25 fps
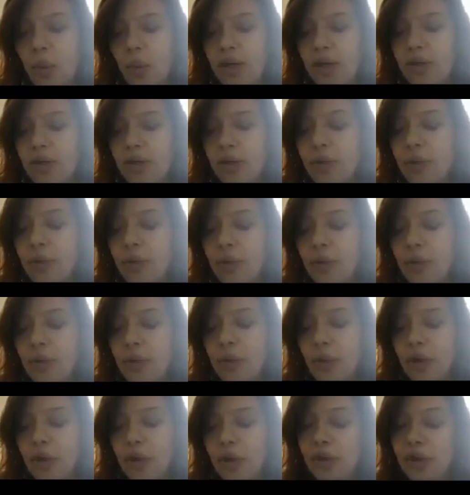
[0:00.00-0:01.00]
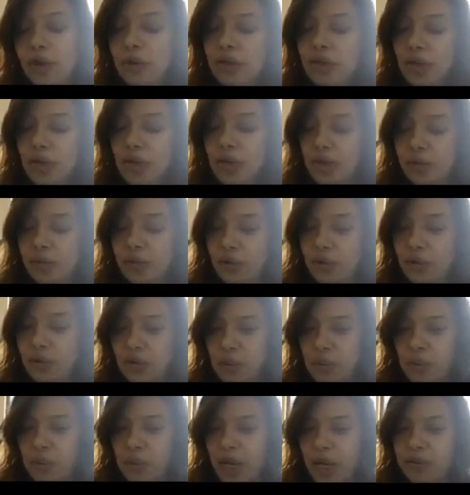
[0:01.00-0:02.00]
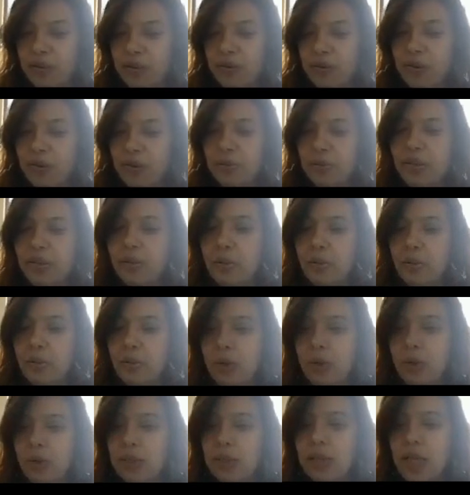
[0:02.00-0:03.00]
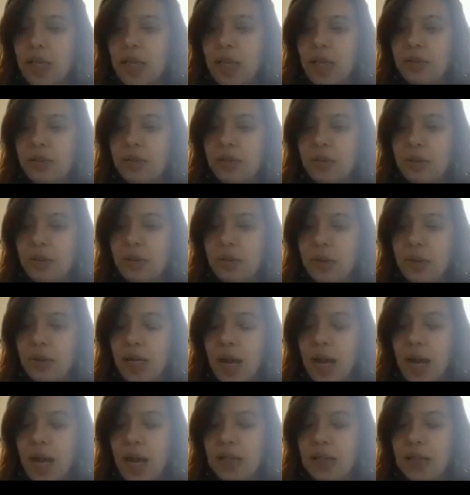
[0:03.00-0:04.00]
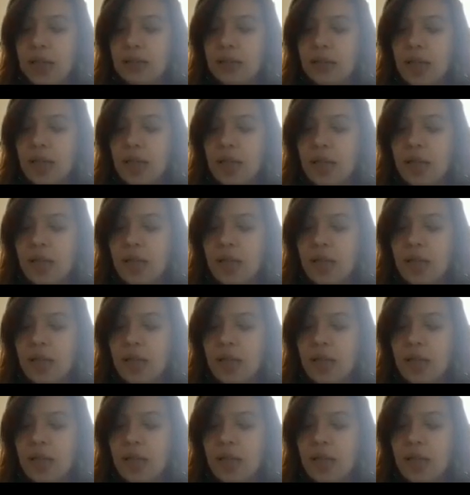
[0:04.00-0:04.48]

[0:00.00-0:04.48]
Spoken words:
when you use an attribution platform, it's important that you look at